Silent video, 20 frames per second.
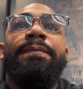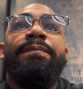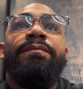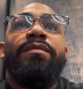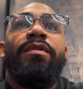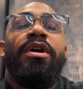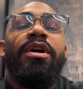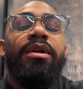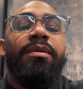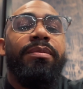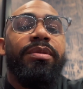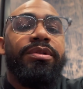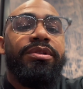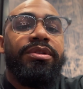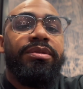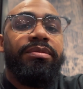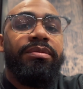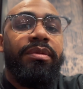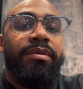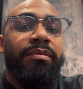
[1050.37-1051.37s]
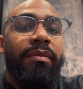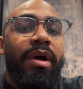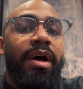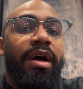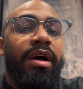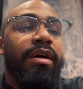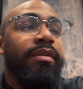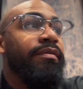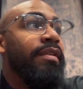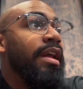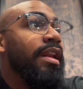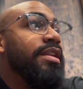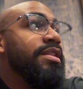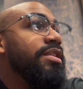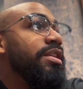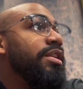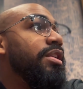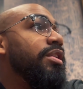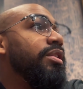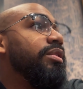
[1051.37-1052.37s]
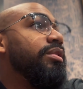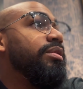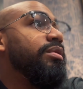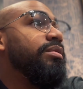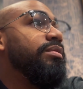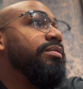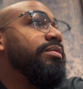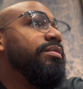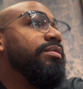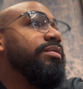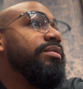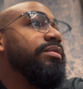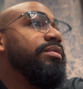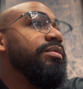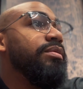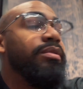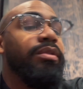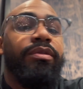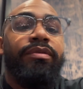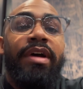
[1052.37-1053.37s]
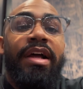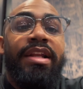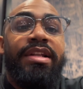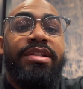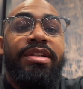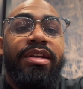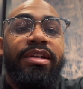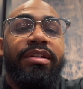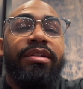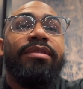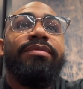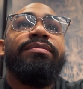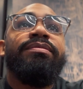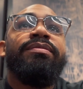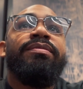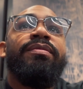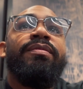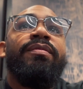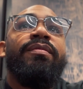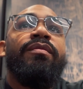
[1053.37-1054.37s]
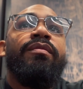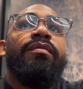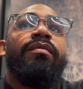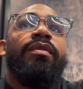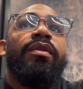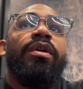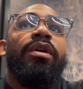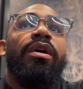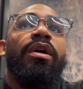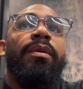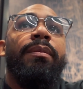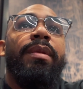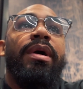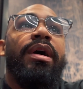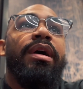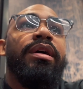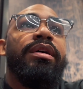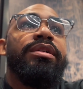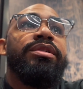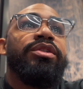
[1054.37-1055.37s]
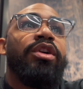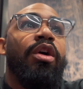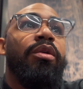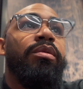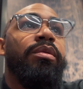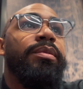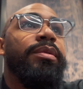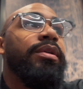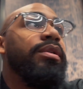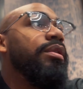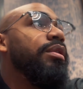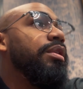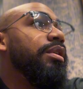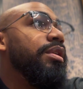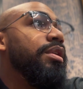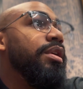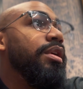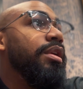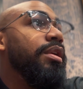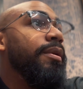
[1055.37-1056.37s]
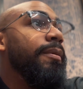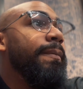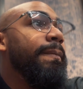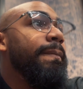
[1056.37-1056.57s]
I'm gonna put some Valentino or Valentina on my stomach bowl and then